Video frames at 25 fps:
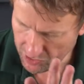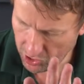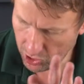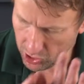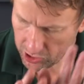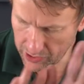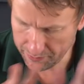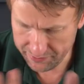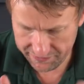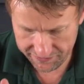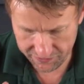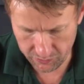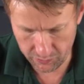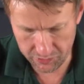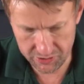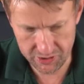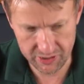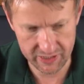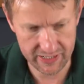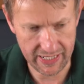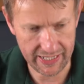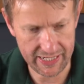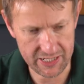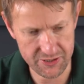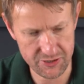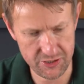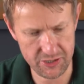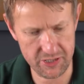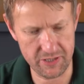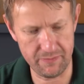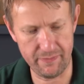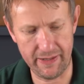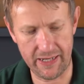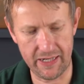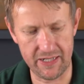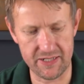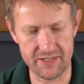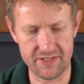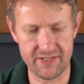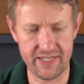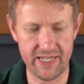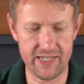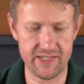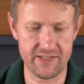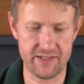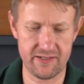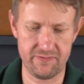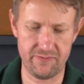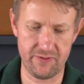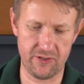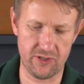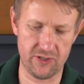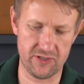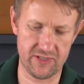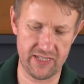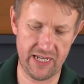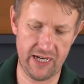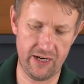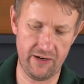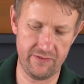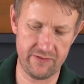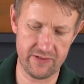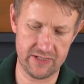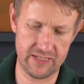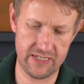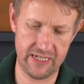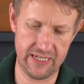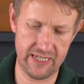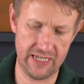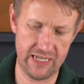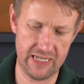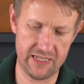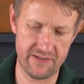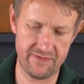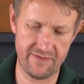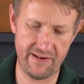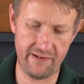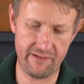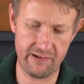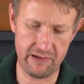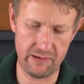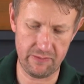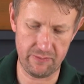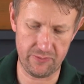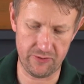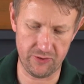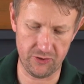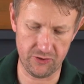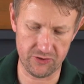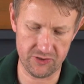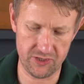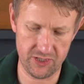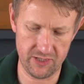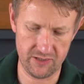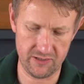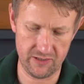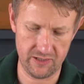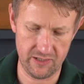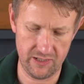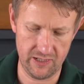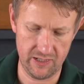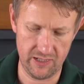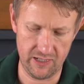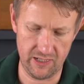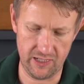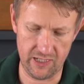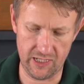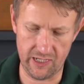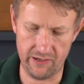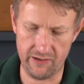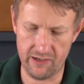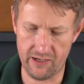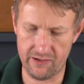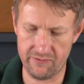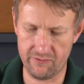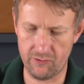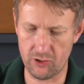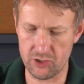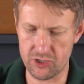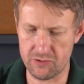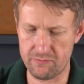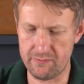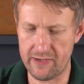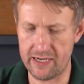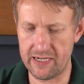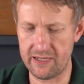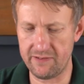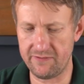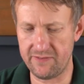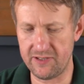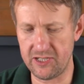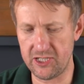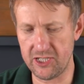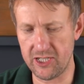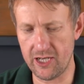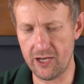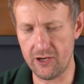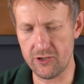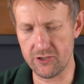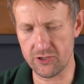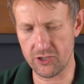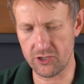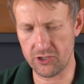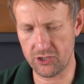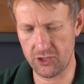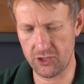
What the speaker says: Although before we do that, let's do the balance test, because that obviously is very important. You know, I've watched many videos on